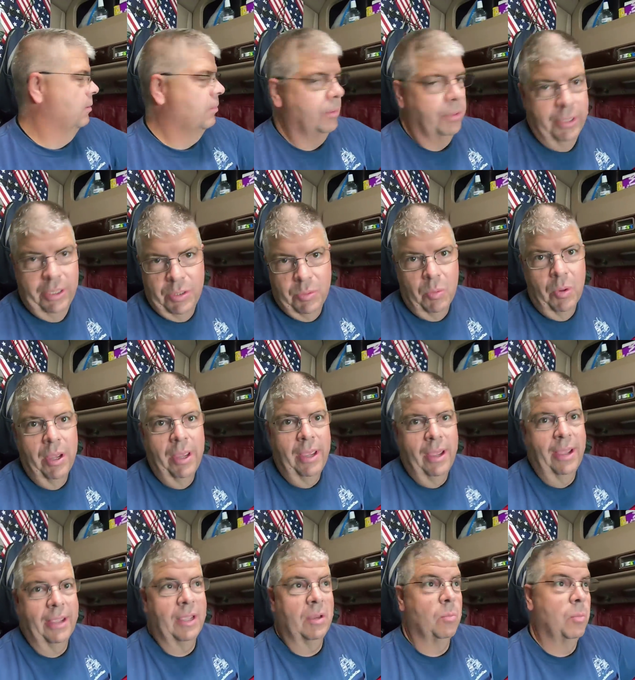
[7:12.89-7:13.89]
Well, this
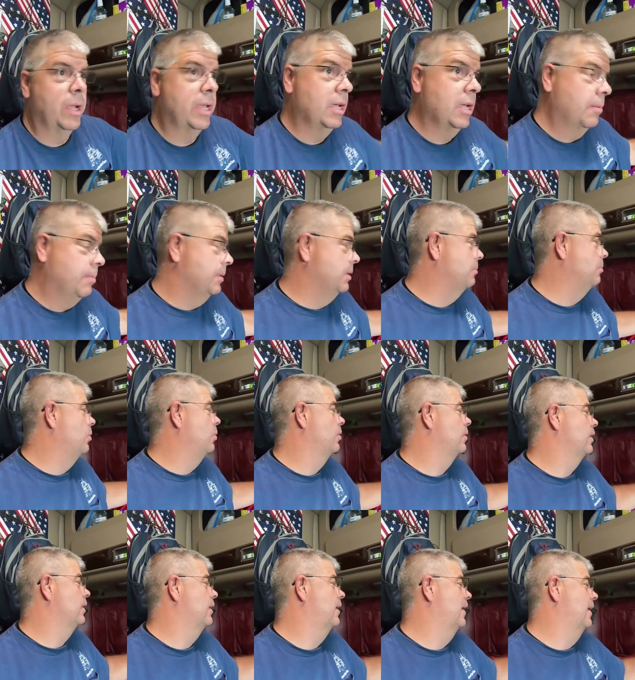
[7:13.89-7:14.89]
way I can wake up in the
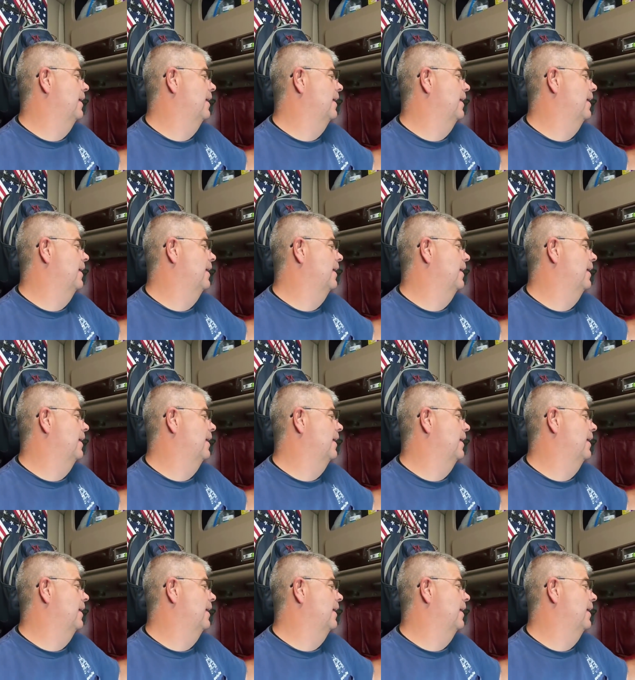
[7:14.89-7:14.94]
morning